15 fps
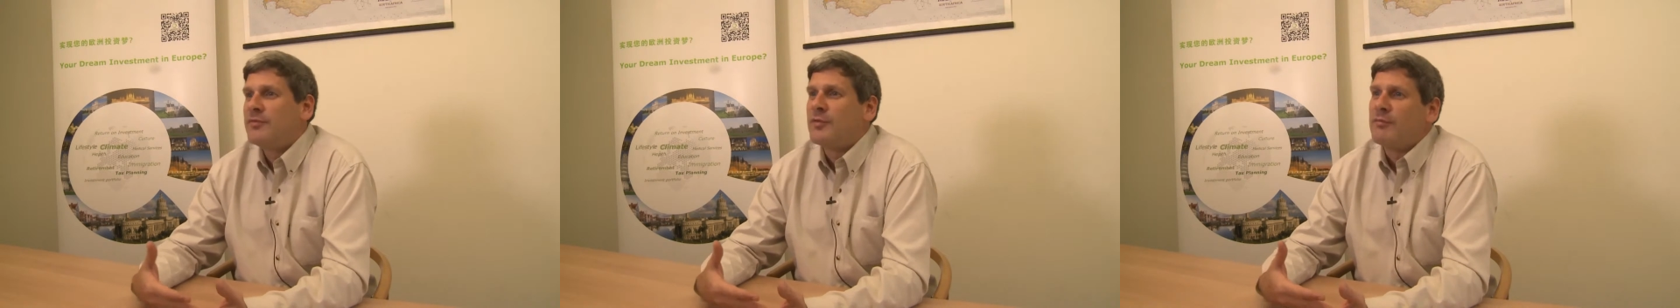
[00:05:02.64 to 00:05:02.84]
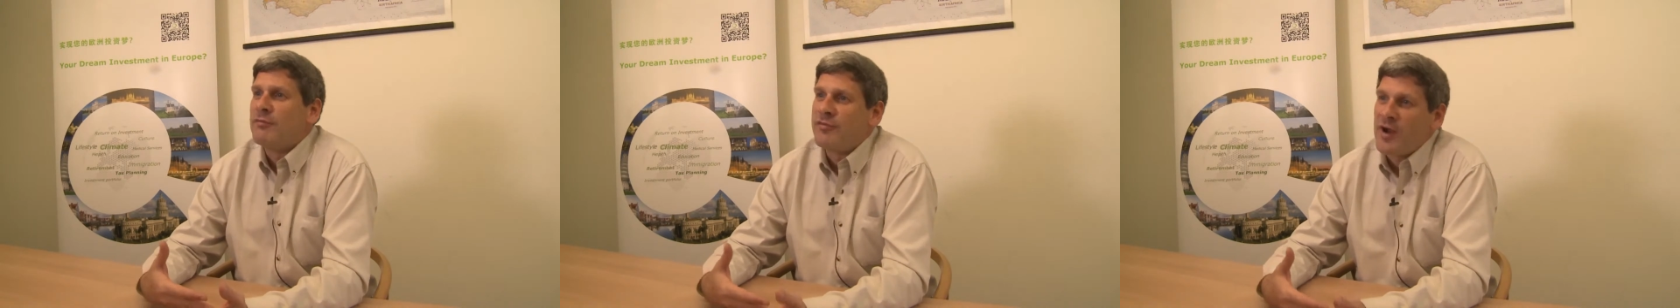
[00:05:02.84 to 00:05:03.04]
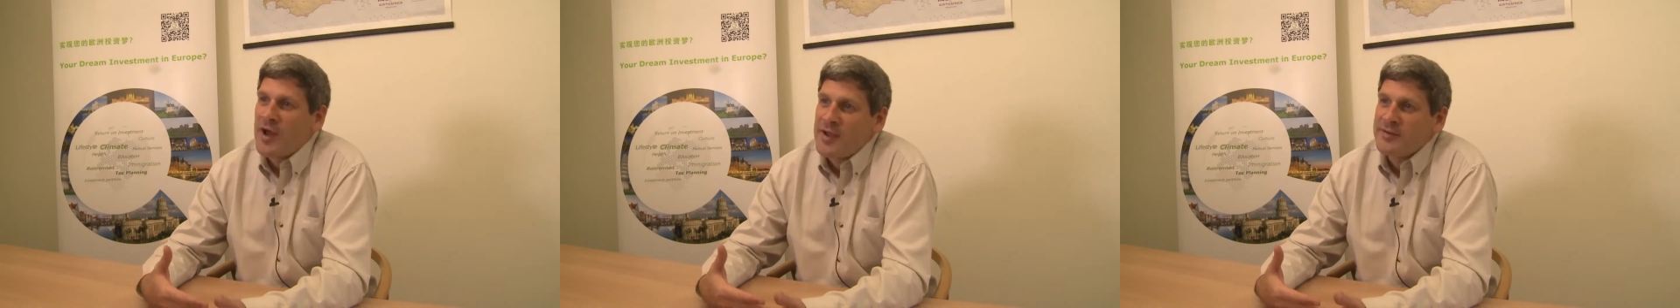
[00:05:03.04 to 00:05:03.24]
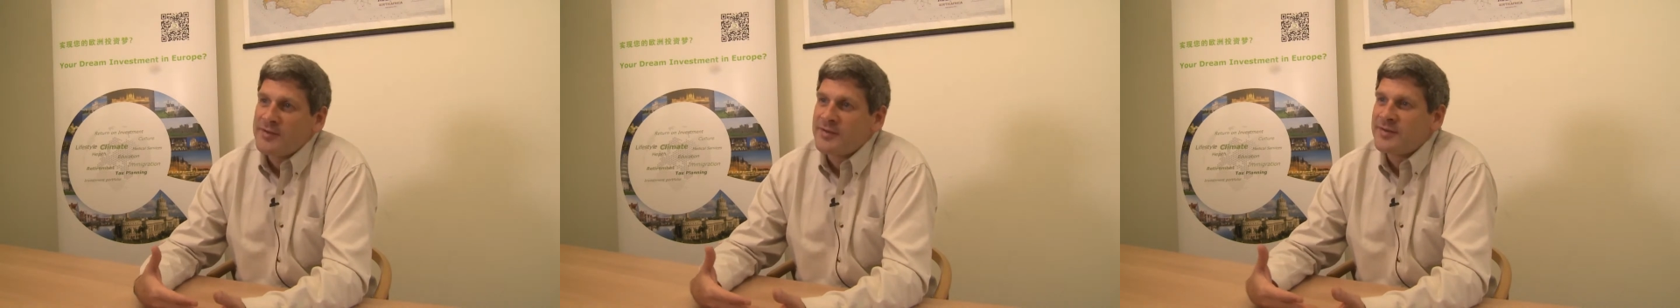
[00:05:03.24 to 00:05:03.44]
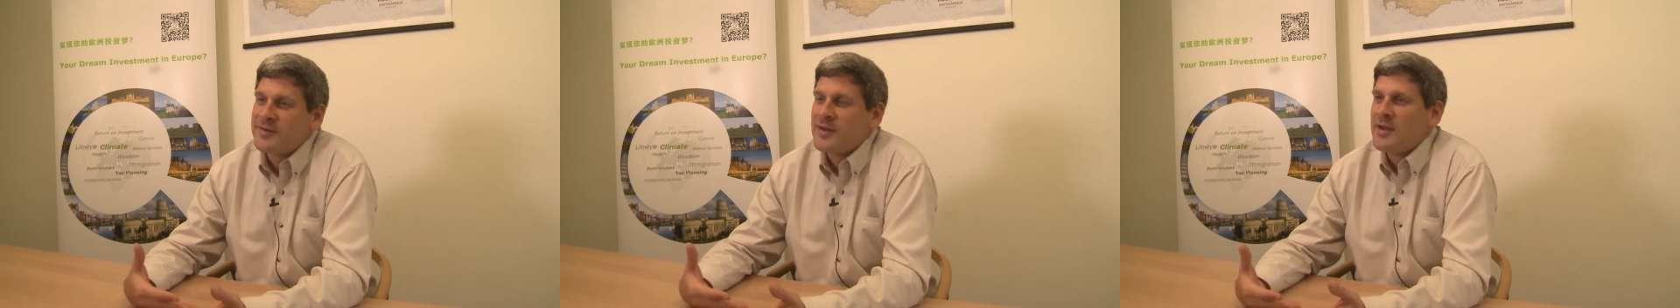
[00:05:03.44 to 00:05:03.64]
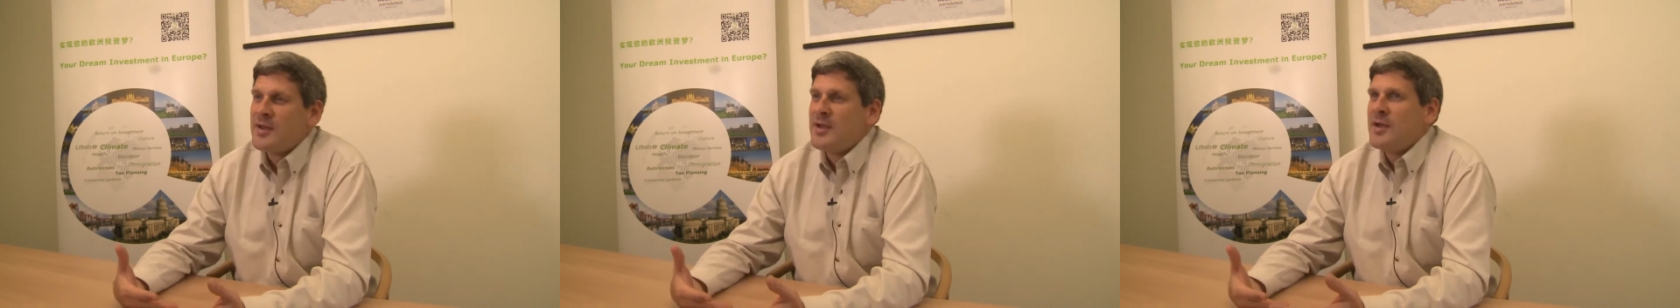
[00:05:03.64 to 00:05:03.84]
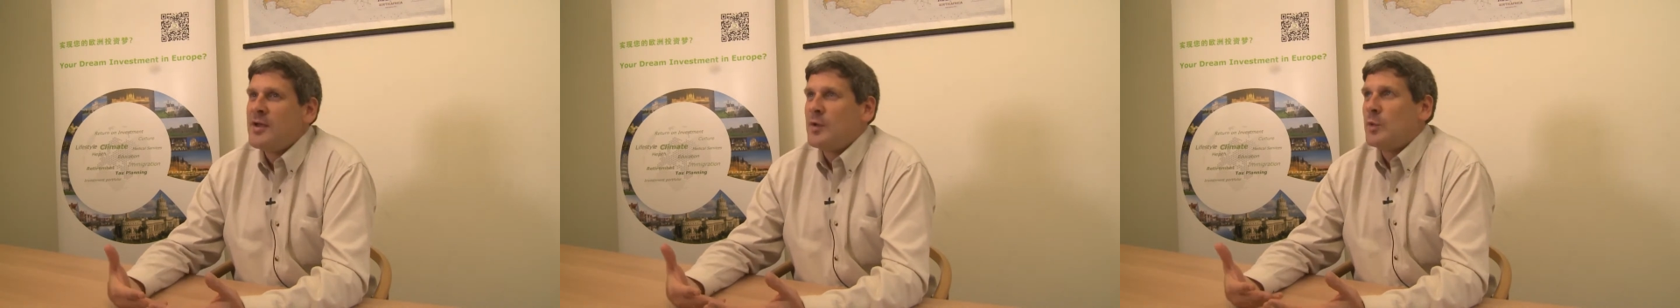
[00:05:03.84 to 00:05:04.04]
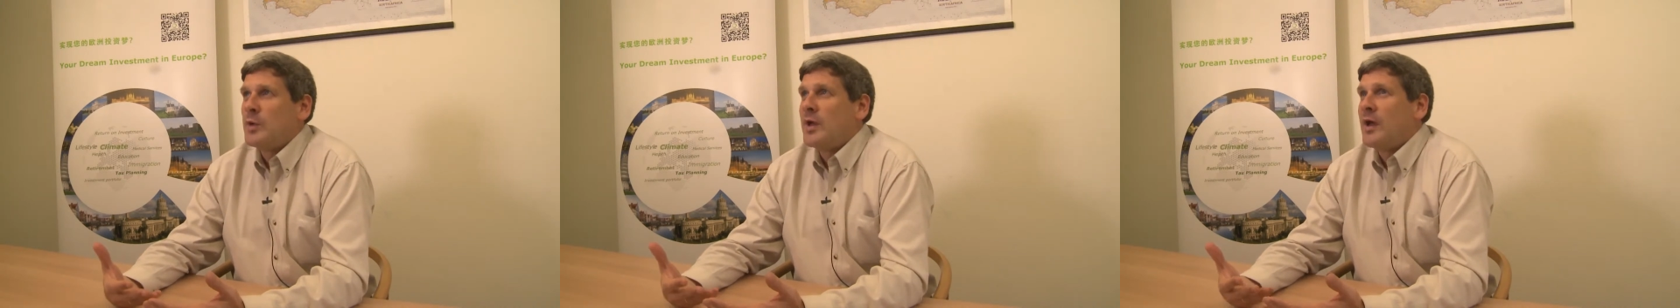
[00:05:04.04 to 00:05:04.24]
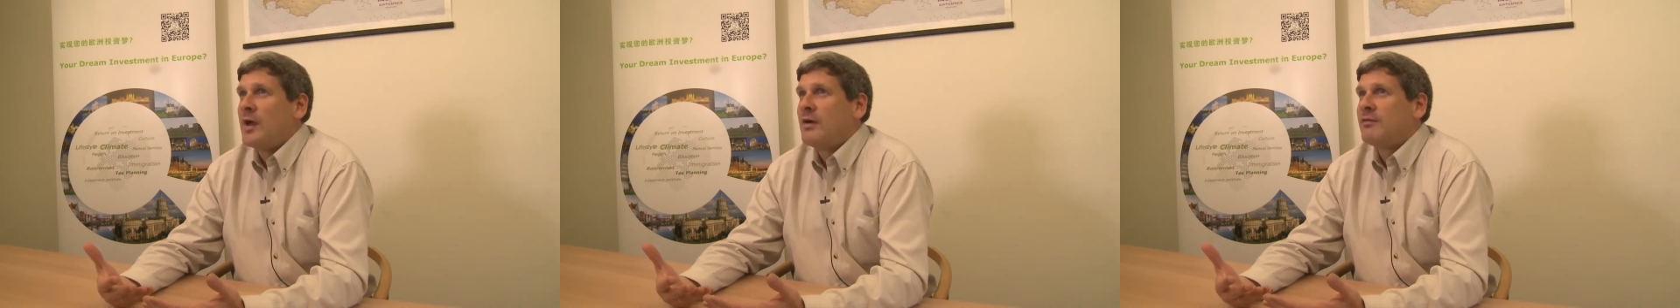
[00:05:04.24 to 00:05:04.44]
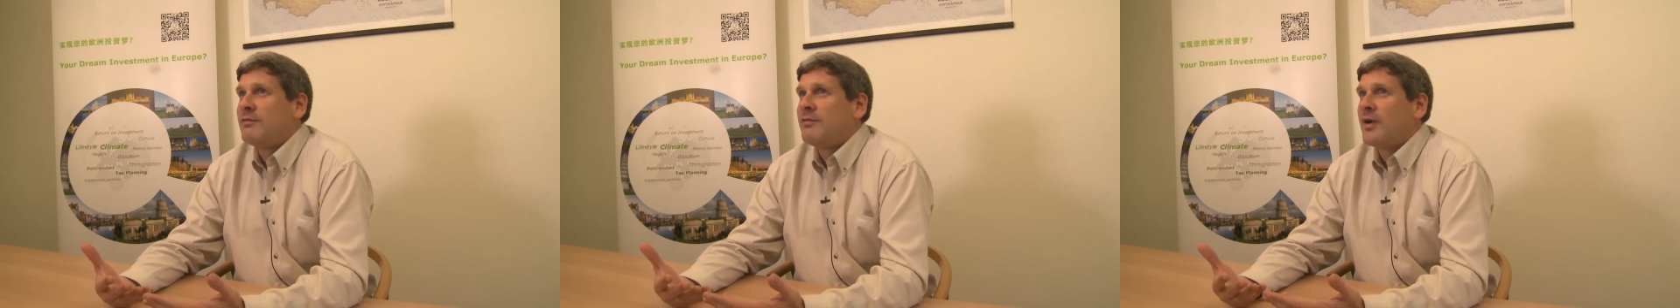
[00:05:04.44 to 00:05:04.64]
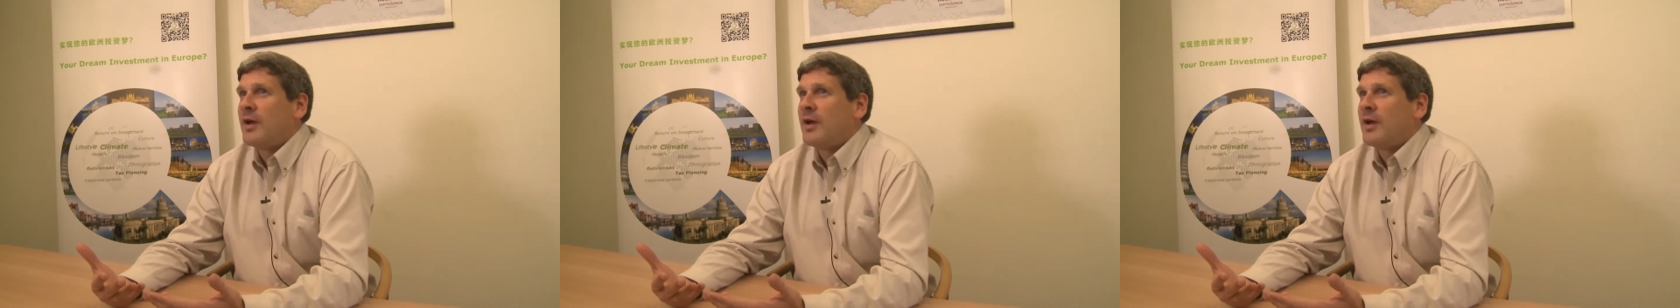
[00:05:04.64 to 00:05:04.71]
from France. We have